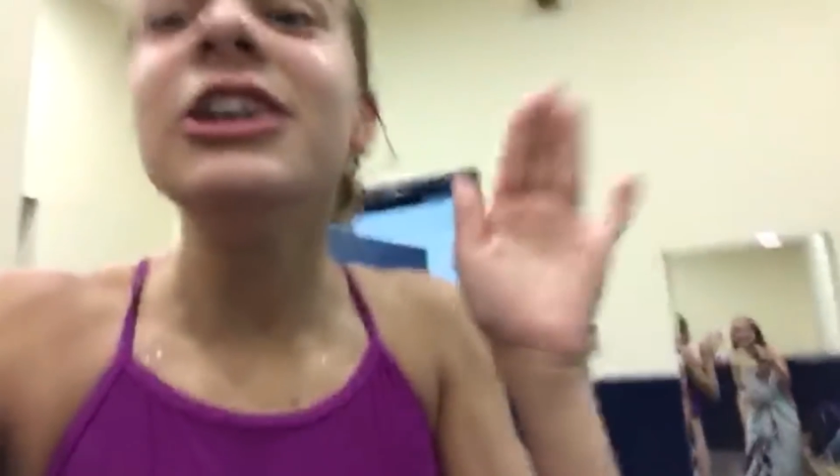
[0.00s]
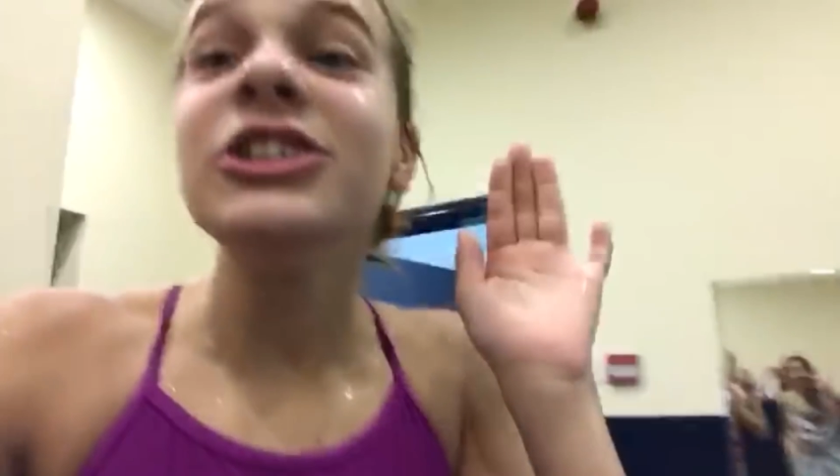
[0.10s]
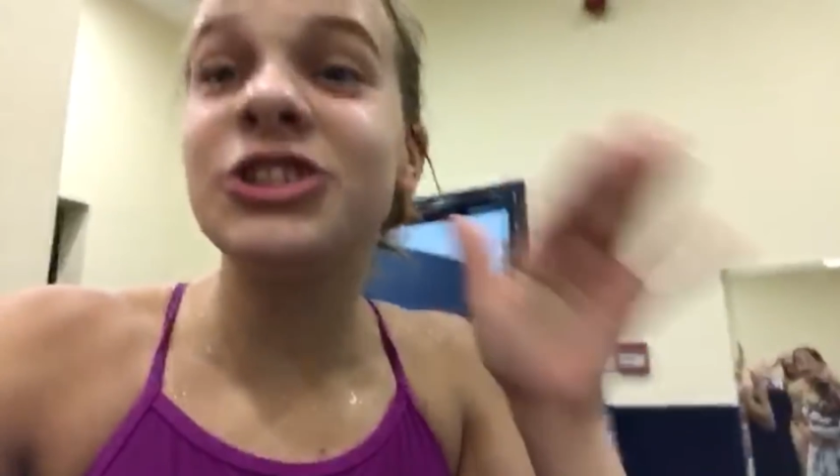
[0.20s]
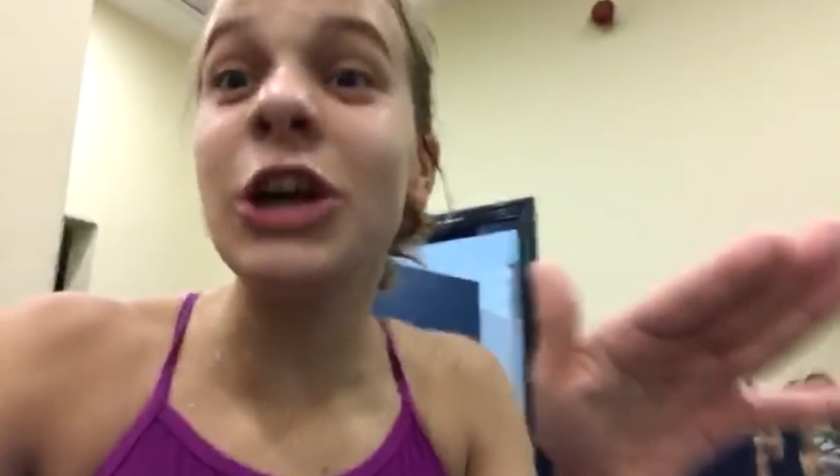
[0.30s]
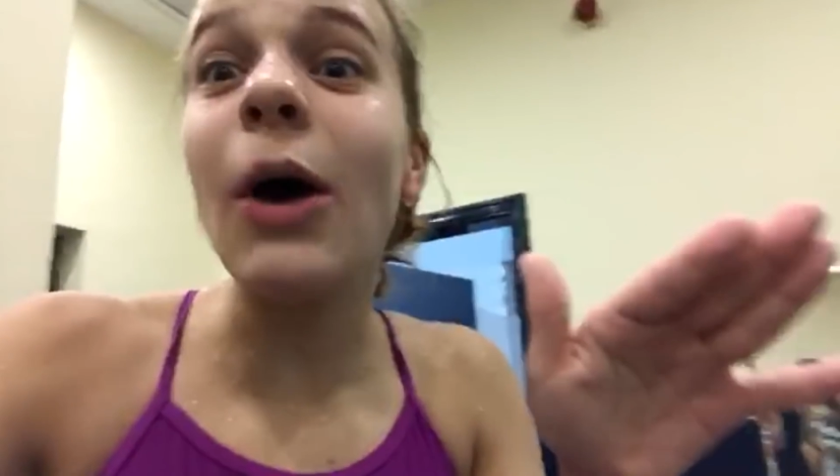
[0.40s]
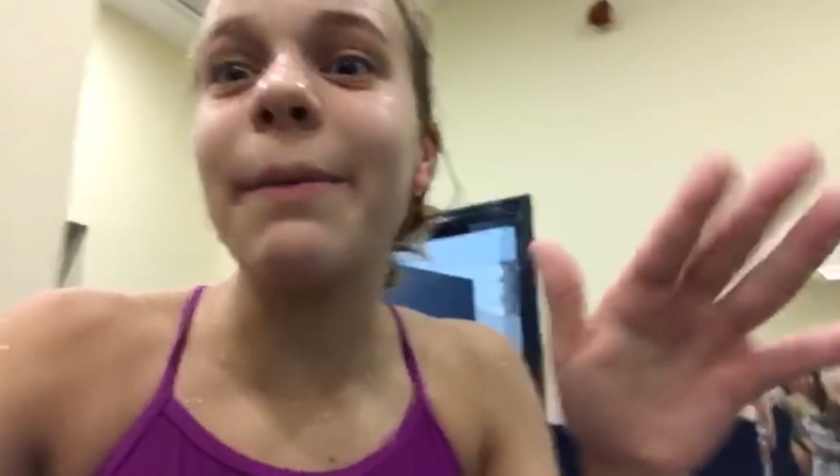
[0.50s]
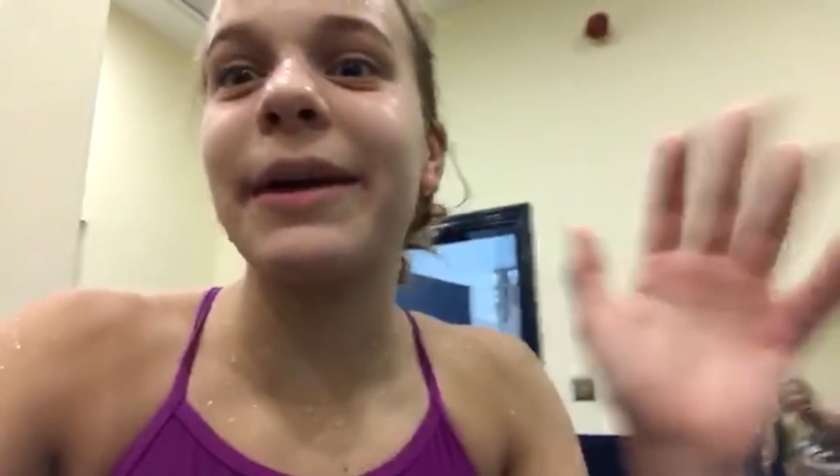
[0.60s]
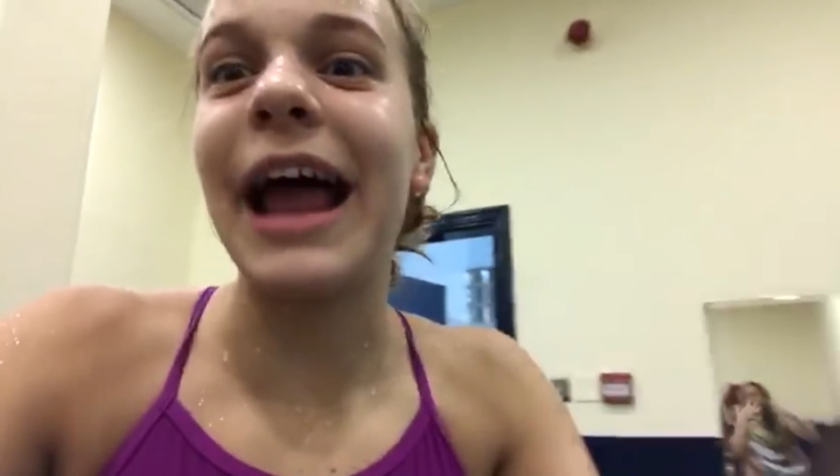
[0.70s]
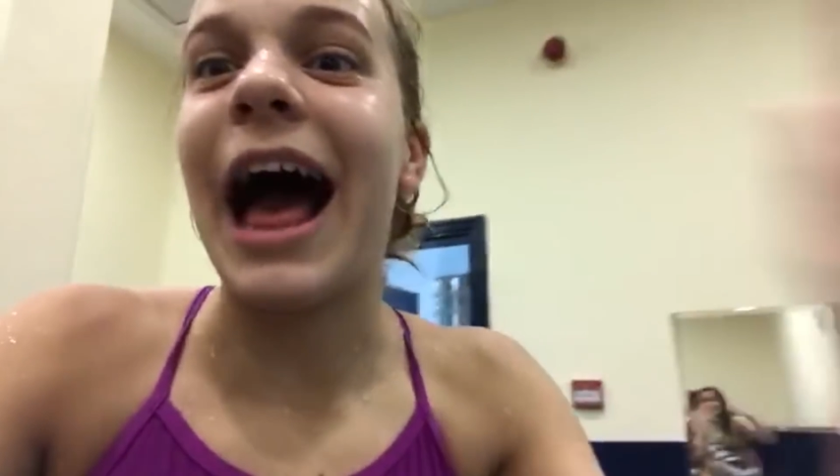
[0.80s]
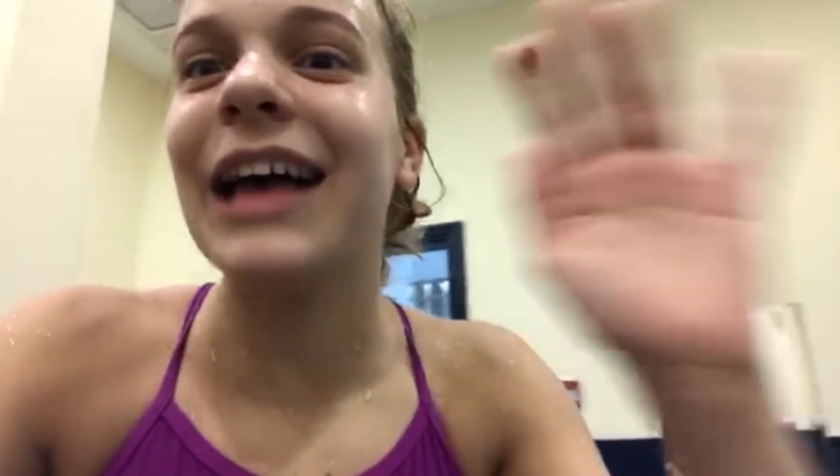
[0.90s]
So I'm
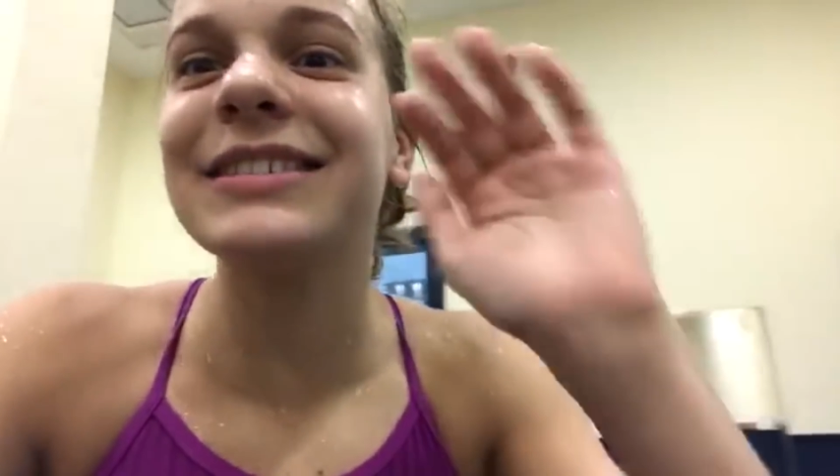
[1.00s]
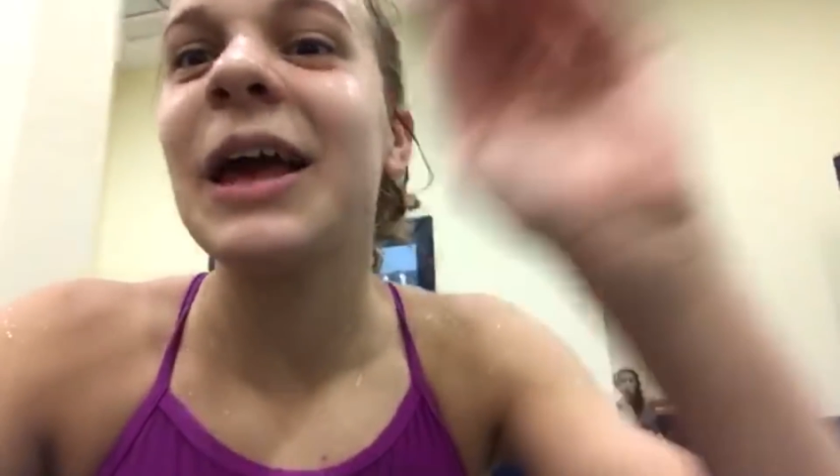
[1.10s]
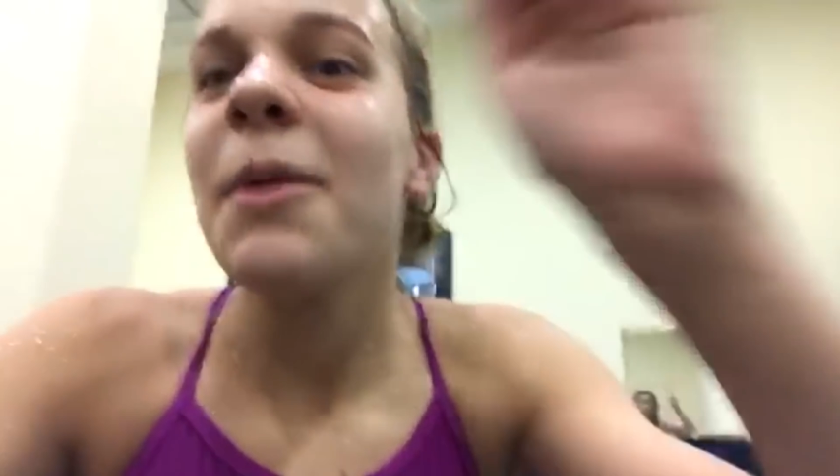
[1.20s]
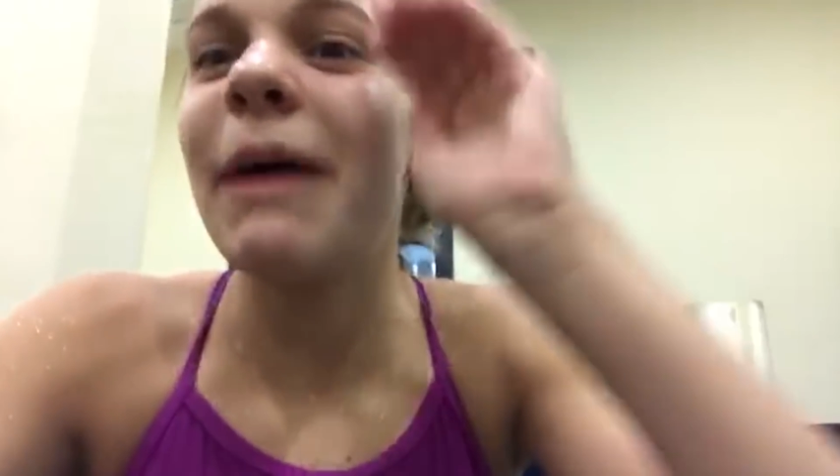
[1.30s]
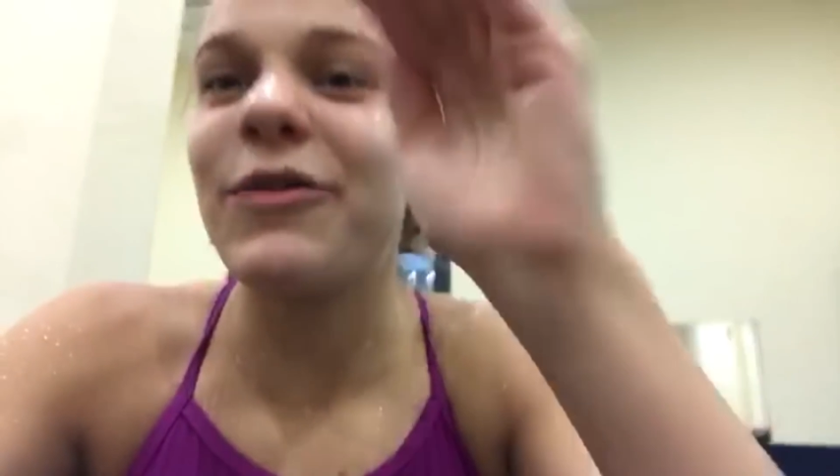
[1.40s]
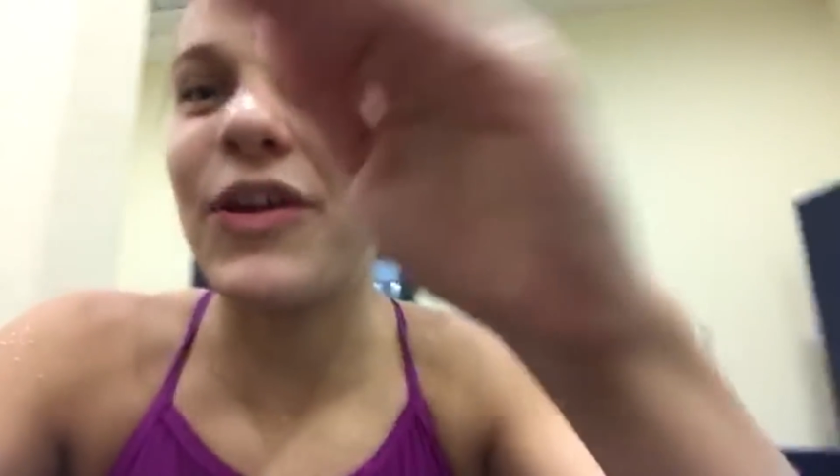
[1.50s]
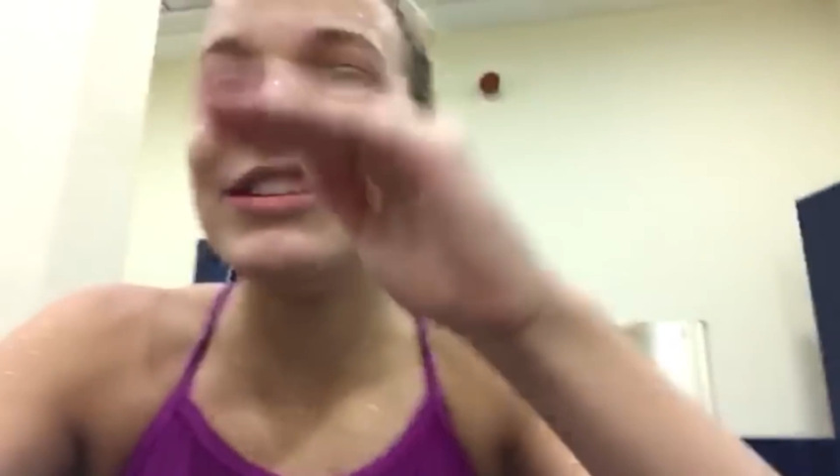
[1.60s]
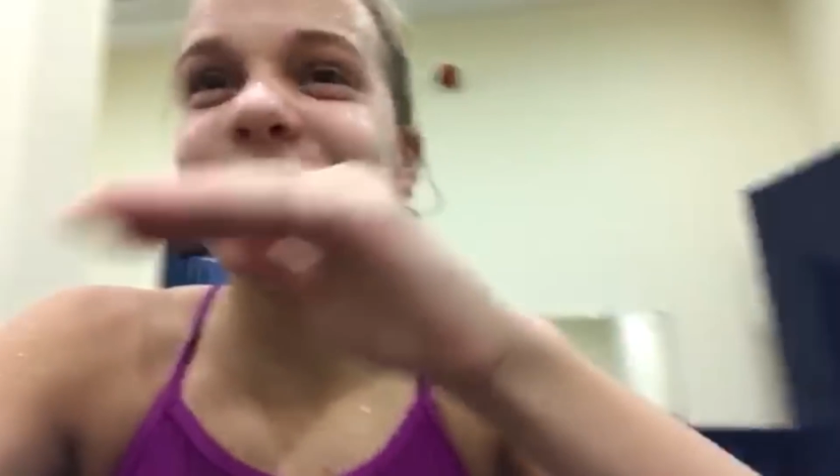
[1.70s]
gonna ask my friend